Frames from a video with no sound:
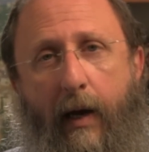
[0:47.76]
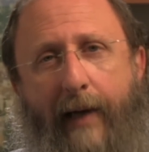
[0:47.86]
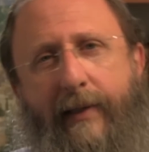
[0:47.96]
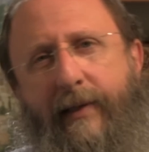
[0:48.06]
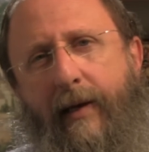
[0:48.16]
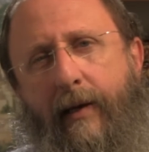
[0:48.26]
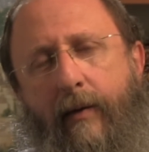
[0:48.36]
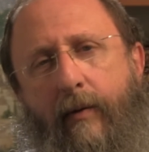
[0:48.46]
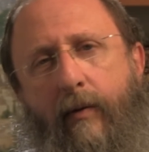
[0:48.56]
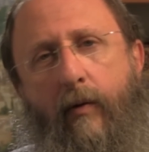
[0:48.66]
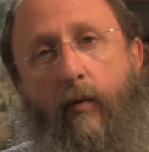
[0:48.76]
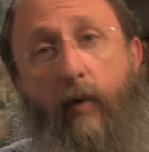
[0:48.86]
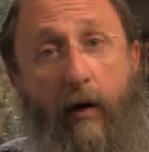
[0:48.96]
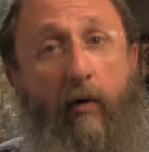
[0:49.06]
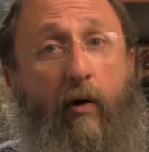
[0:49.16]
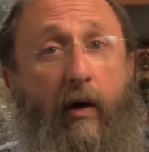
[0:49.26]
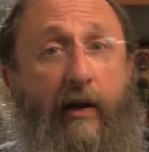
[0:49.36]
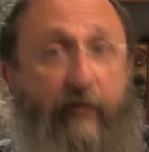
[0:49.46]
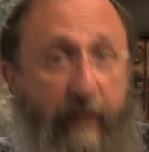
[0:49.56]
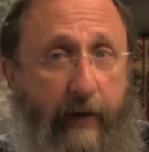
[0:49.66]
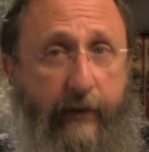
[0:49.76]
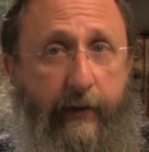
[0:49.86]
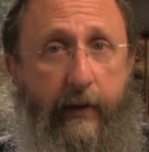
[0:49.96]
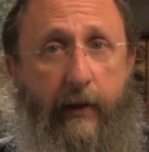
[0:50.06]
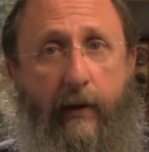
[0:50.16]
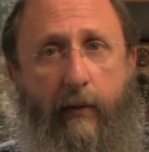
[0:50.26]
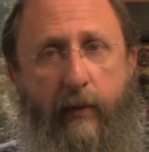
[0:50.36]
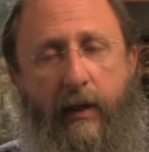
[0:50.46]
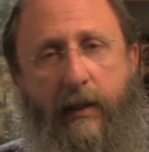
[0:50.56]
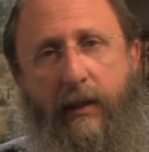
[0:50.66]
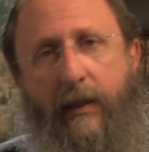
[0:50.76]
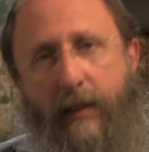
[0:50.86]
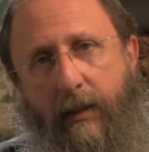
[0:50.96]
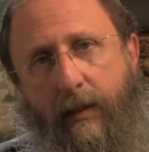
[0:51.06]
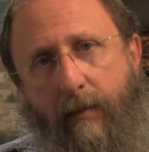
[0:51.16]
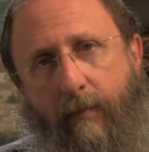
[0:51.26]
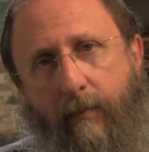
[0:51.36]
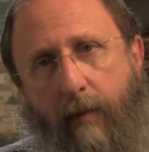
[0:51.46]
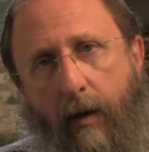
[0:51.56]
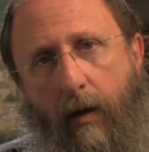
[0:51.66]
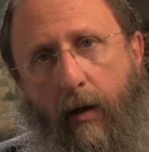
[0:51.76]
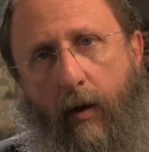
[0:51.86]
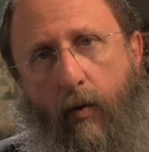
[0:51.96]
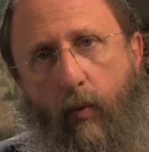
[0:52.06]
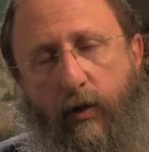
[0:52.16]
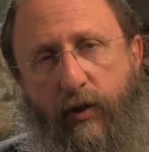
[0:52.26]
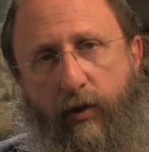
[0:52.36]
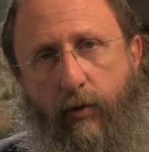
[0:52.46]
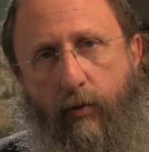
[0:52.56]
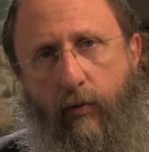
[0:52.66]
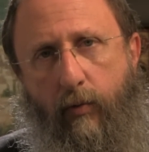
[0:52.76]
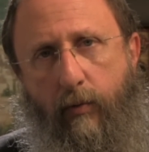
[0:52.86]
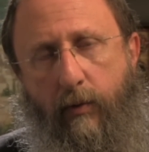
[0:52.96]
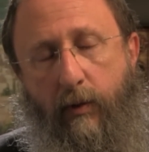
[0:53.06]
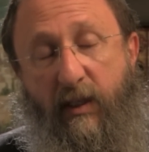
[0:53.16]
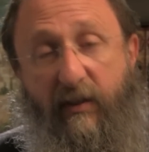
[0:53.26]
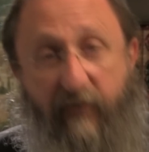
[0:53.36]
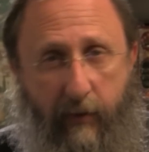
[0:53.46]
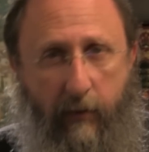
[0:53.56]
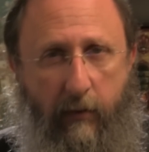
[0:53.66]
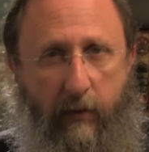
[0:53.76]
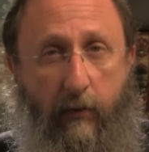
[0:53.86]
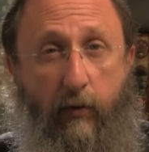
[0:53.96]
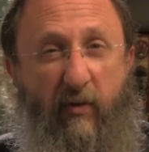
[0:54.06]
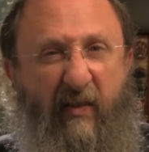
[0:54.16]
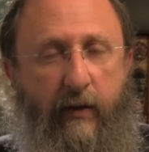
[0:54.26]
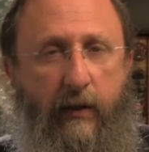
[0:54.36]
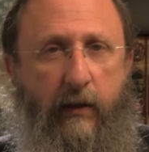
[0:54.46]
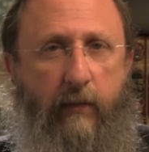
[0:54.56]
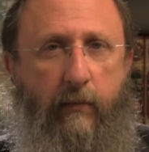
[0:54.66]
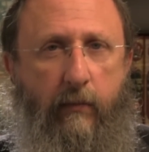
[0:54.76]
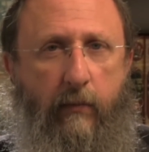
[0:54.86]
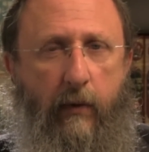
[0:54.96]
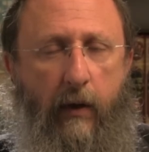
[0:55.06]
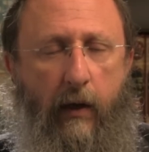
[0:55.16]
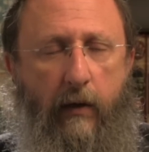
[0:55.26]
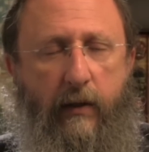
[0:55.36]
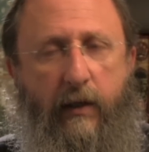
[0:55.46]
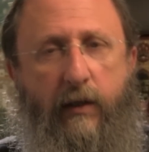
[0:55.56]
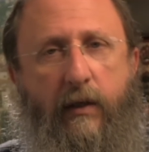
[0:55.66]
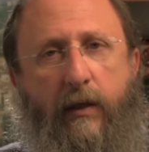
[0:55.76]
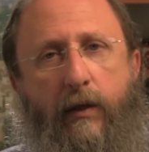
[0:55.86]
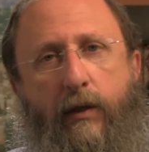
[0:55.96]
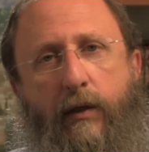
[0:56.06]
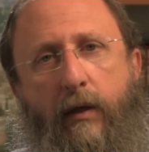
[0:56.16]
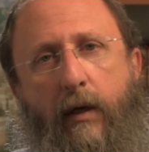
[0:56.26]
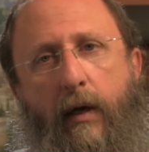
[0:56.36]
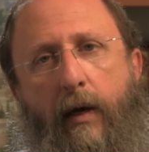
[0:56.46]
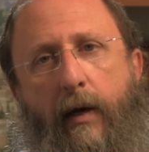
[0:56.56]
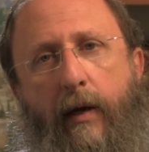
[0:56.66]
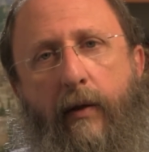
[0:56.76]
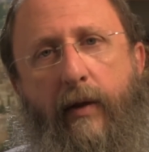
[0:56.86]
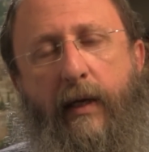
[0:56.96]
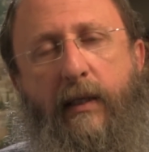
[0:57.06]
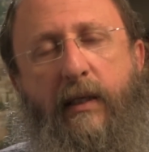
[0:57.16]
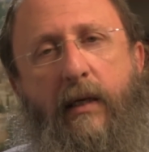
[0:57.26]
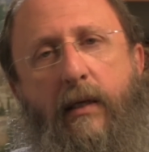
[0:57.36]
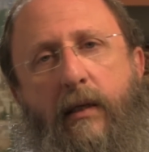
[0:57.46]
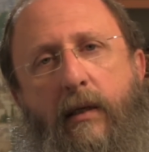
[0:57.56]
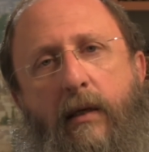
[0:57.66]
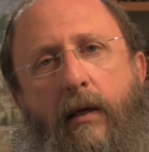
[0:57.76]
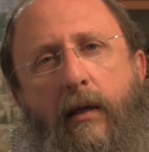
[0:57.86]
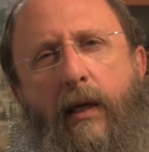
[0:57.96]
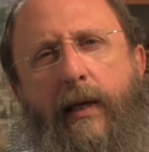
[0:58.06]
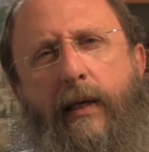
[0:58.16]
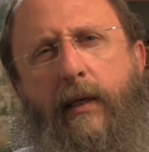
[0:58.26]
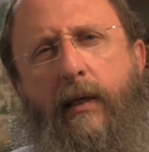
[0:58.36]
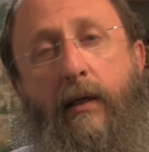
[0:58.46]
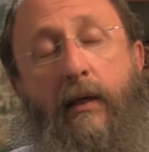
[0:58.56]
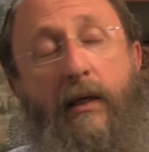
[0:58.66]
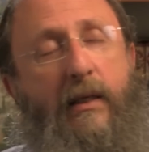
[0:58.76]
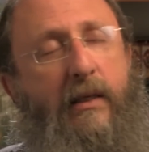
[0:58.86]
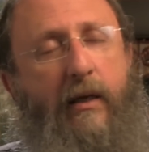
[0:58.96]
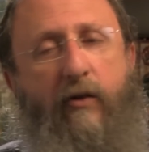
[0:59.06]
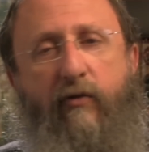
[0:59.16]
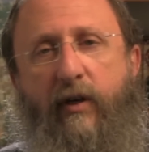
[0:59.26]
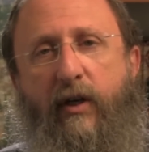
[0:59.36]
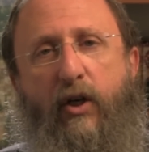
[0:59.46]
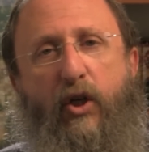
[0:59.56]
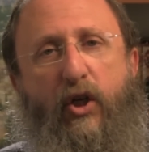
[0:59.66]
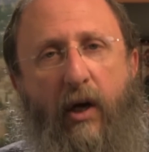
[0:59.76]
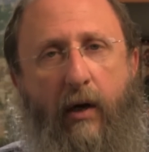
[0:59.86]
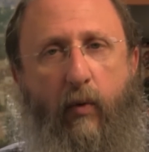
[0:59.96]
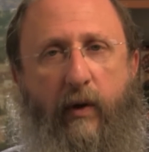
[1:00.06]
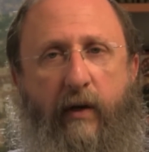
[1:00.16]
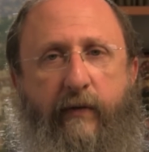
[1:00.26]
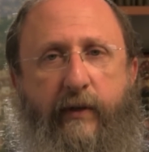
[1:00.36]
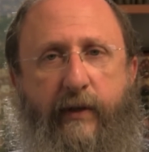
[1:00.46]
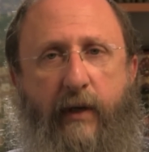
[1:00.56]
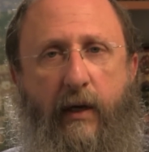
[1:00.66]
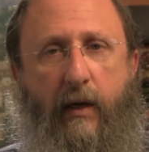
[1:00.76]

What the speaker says: I say we are all affected because this sin was so severe, so grievous, our sages teach, that it sent like concentric shockwaves